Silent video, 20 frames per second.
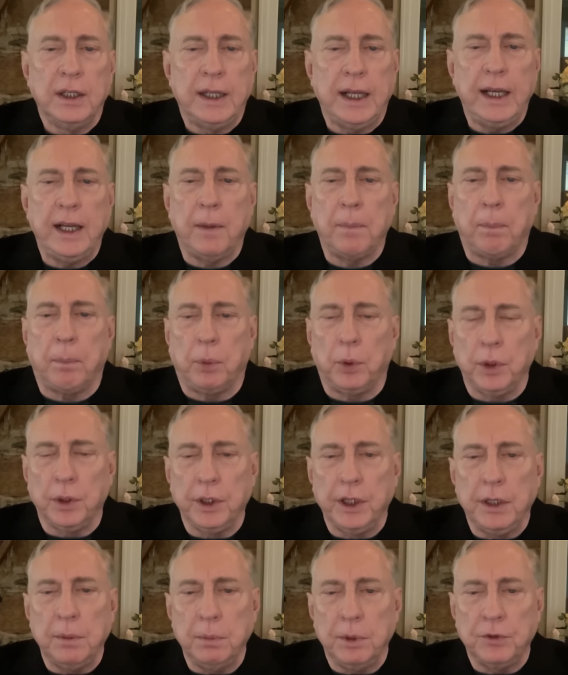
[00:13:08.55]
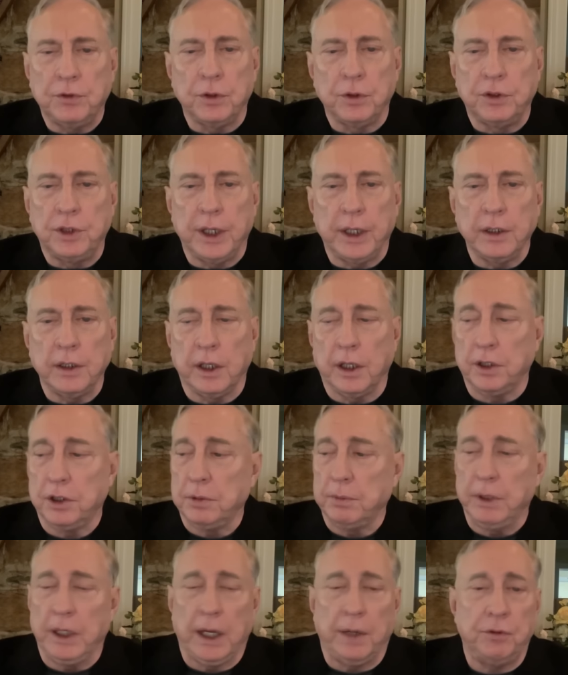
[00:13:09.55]
They have brilliant missile
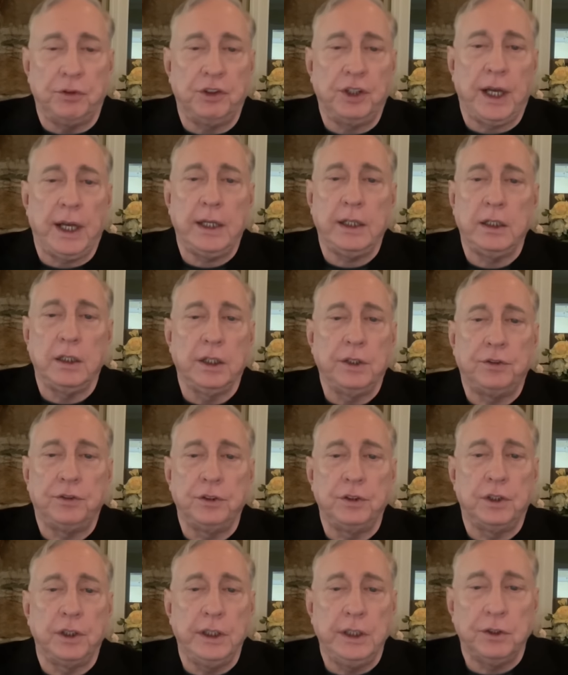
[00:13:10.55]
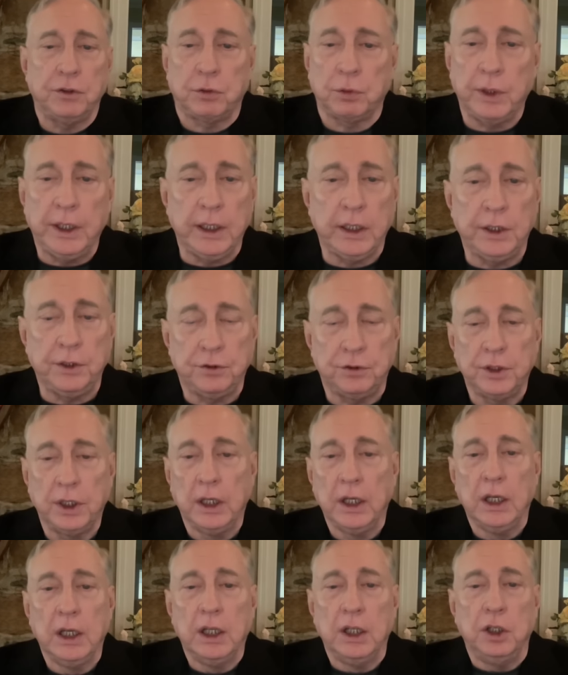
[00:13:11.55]
technology. I mean, I've sat and listened to the Israelis
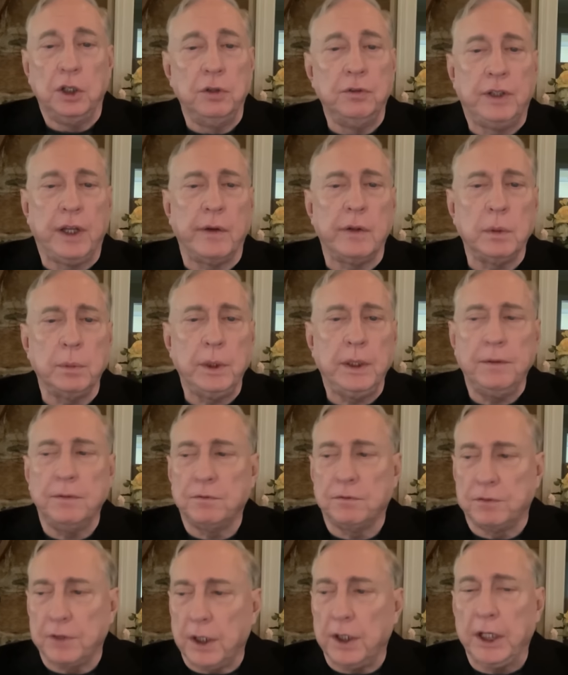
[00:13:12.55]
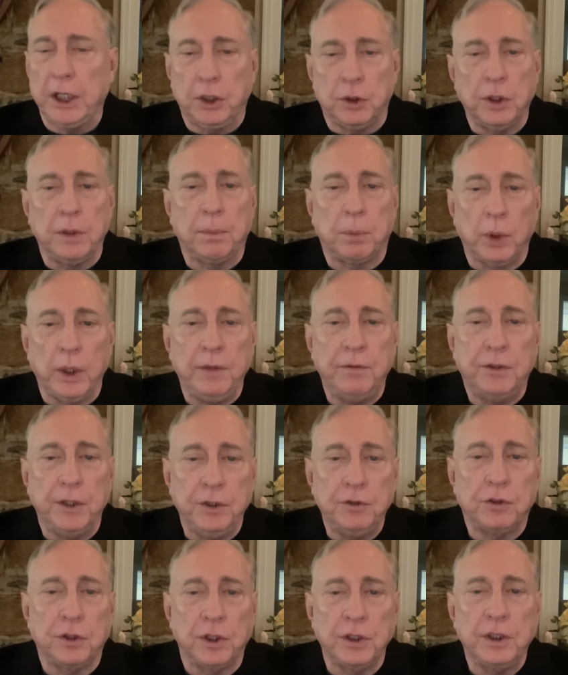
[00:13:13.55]
who've given me very good
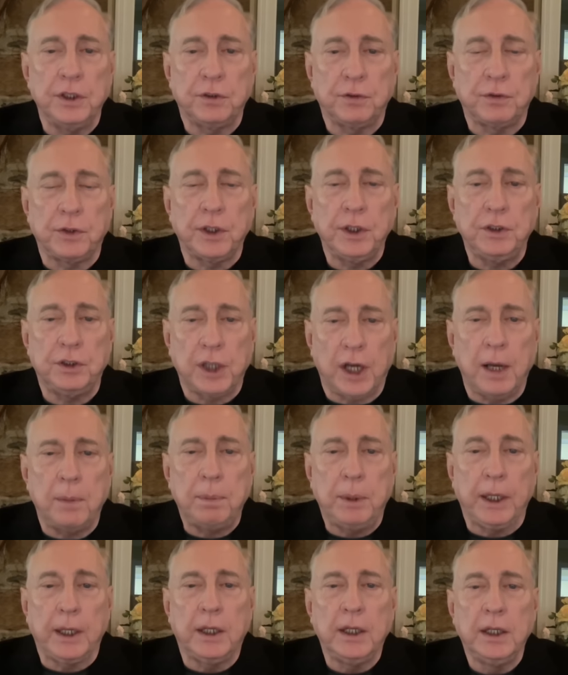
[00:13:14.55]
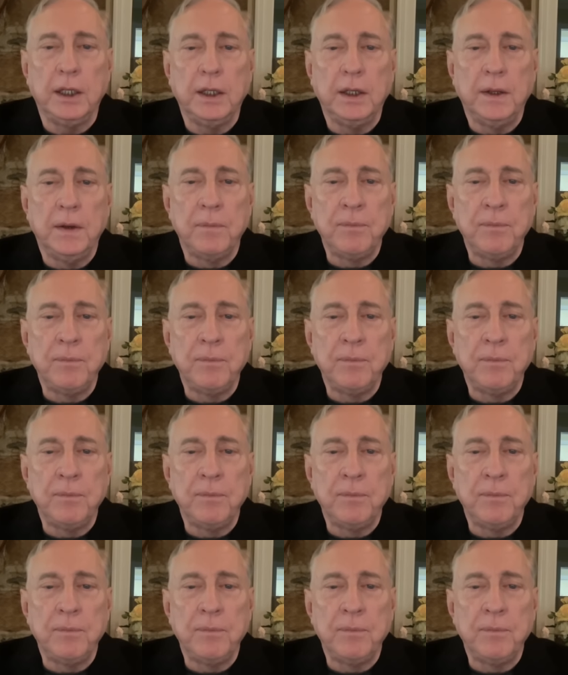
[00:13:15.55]
briefings on this very topic.